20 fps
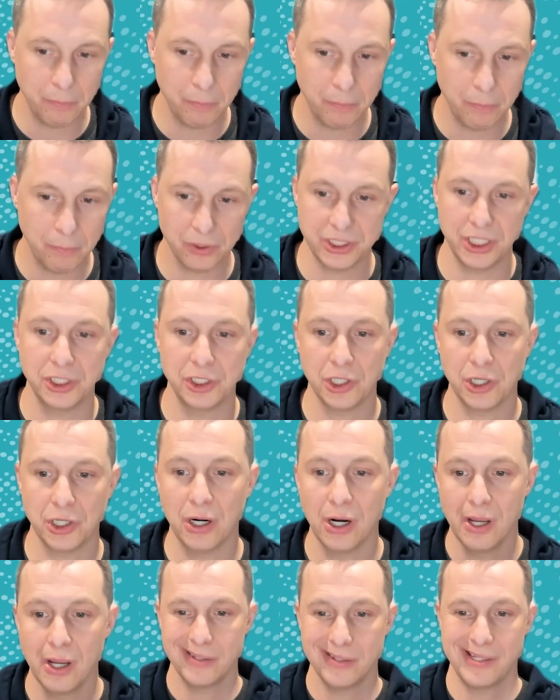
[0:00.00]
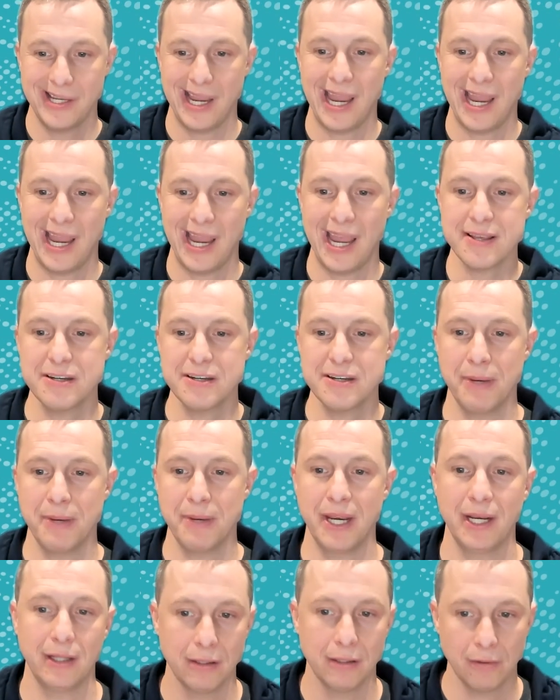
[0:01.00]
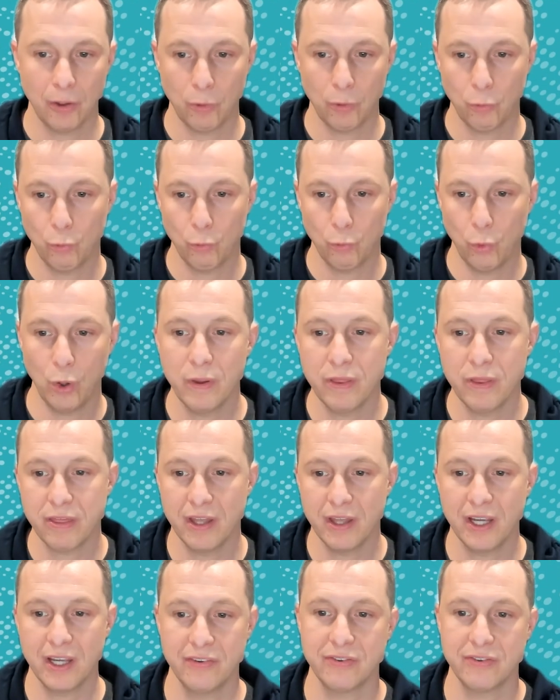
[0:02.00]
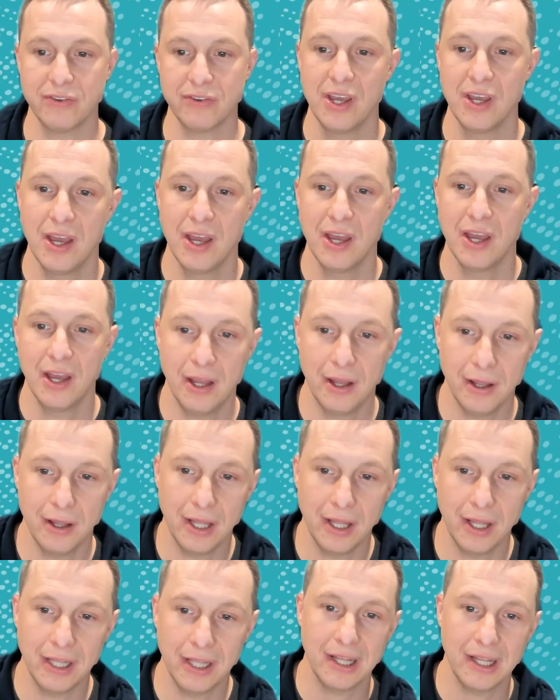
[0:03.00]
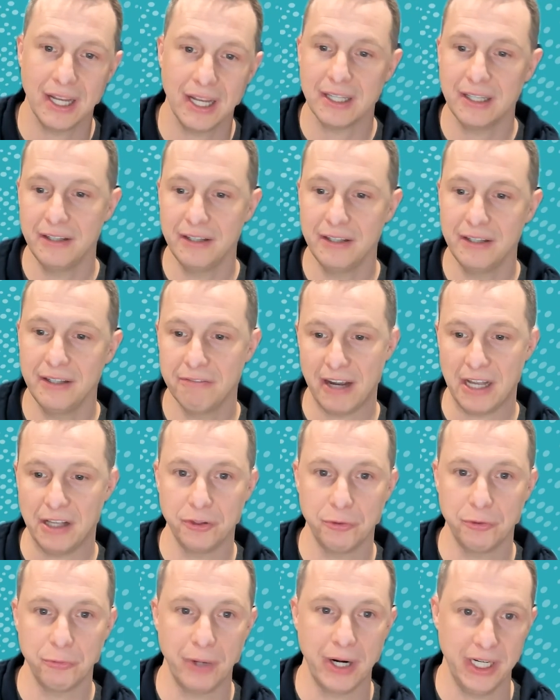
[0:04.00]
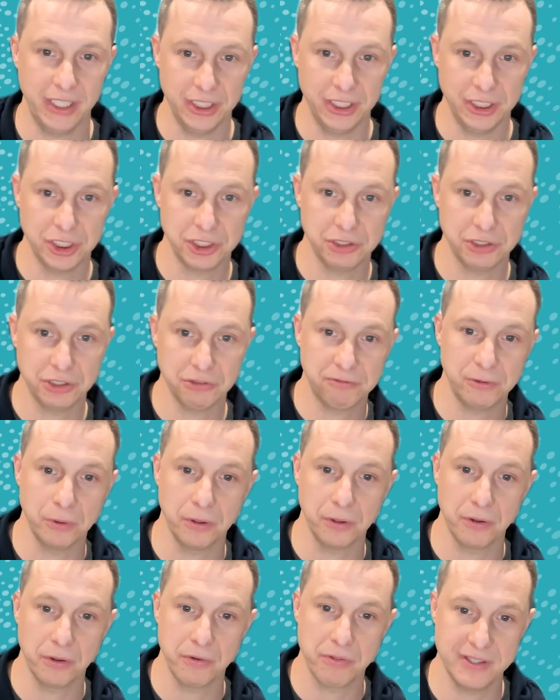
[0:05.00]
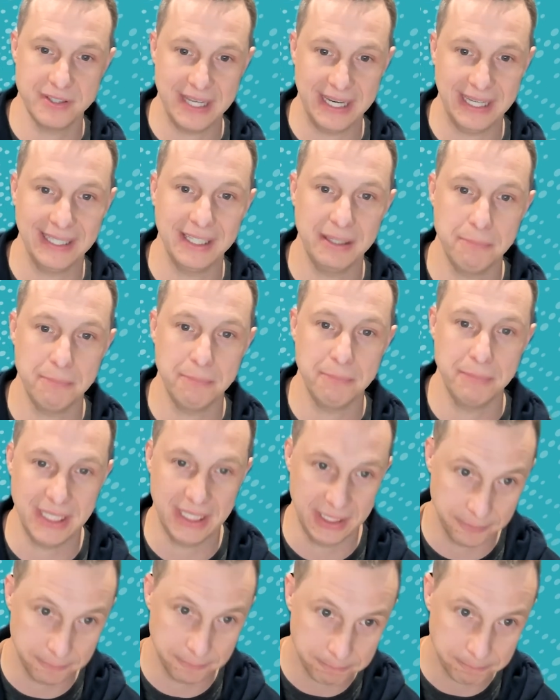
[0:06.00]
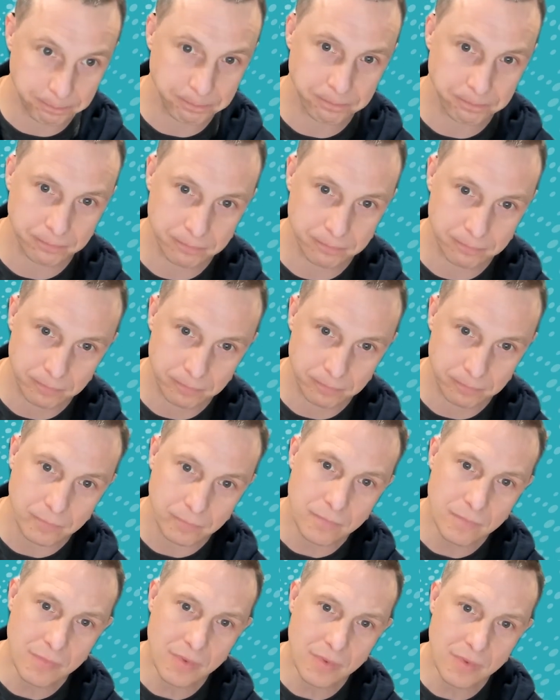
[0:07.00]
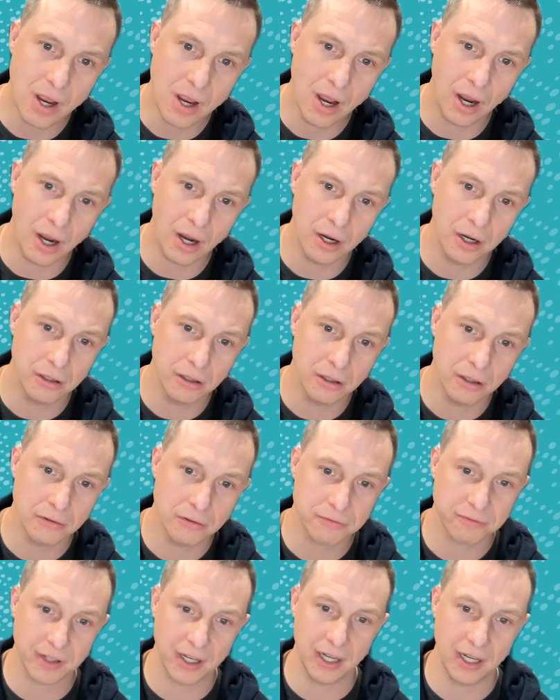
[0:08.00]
procedure to estimate what we think is a likely valid range for the daily mean of